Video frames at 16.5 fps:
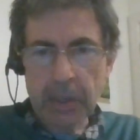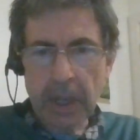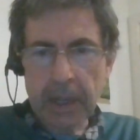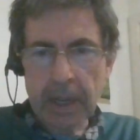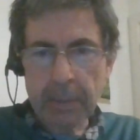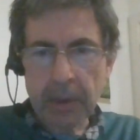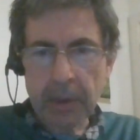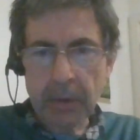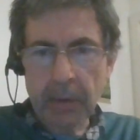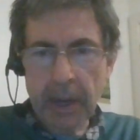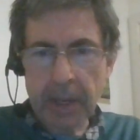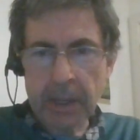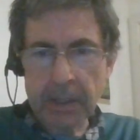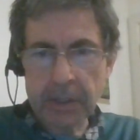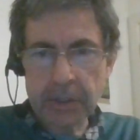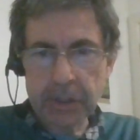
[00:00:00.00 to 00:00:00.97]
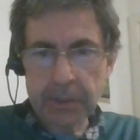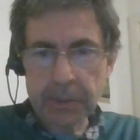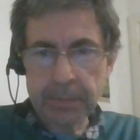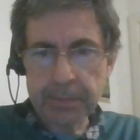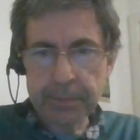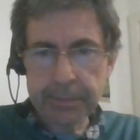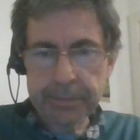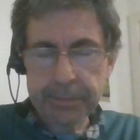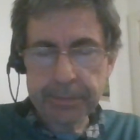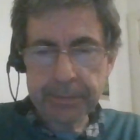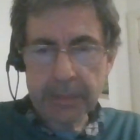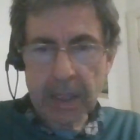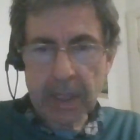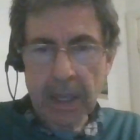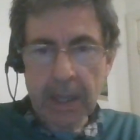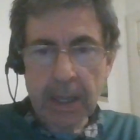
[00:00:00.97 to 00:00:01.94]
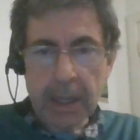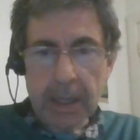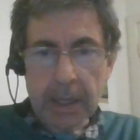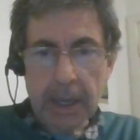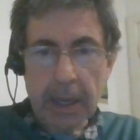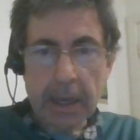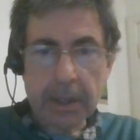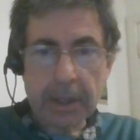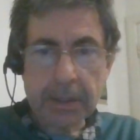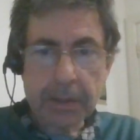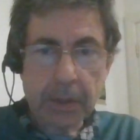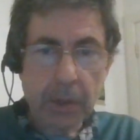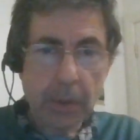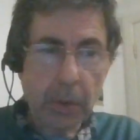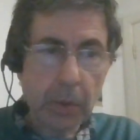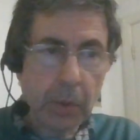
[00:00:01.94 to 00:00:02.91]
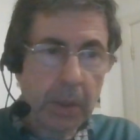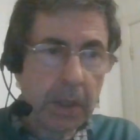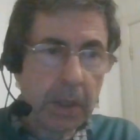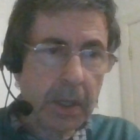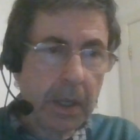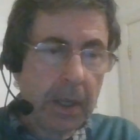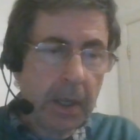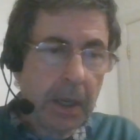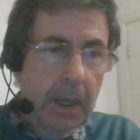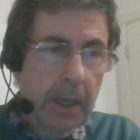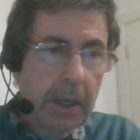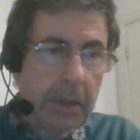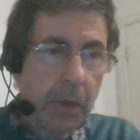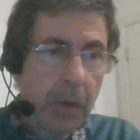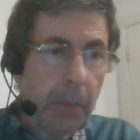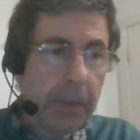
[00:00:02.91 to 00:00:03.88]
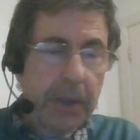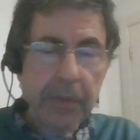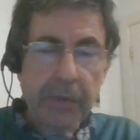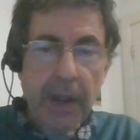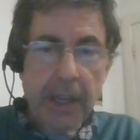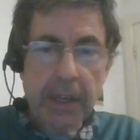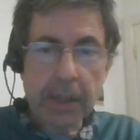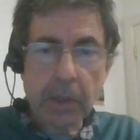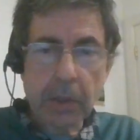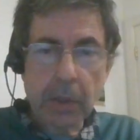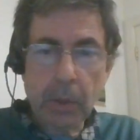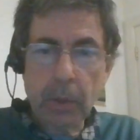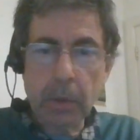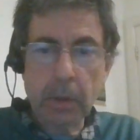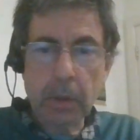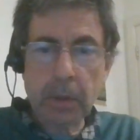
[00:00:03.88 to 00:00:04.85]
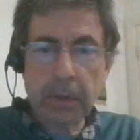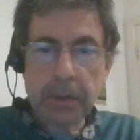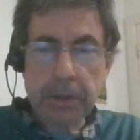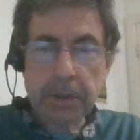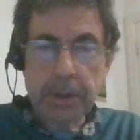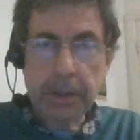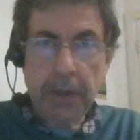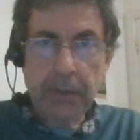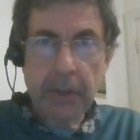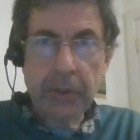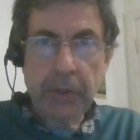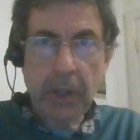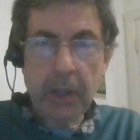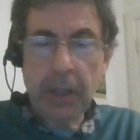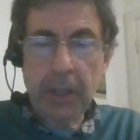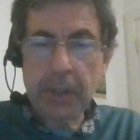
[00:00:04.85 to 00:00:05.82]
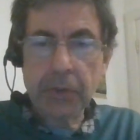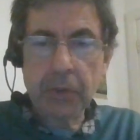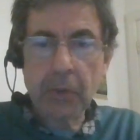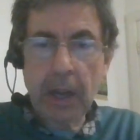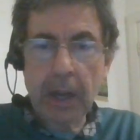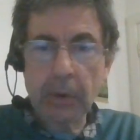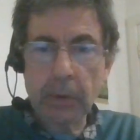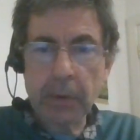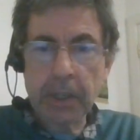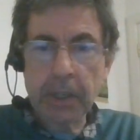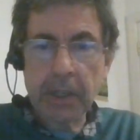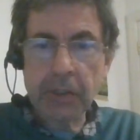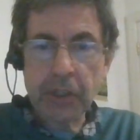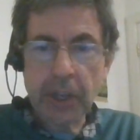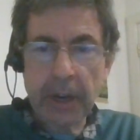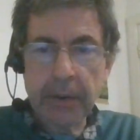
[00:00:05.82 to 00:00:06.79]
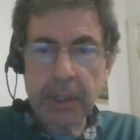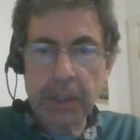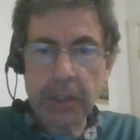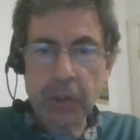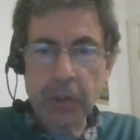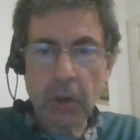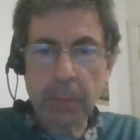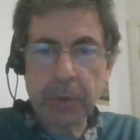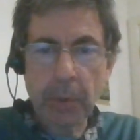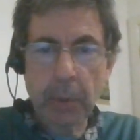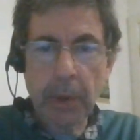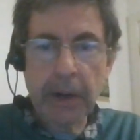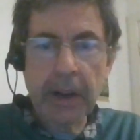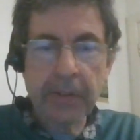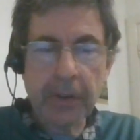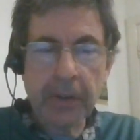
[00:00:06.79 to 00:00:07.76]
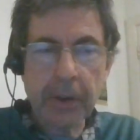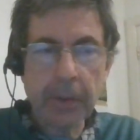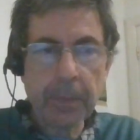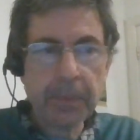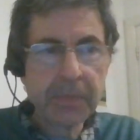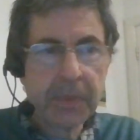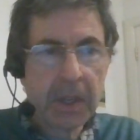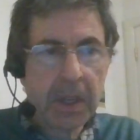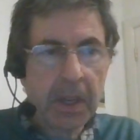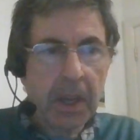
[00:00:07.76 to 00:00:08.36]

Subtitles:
good dynamic range. Yeah, so don't be afraid at all. If you see these around in charity shops or wherever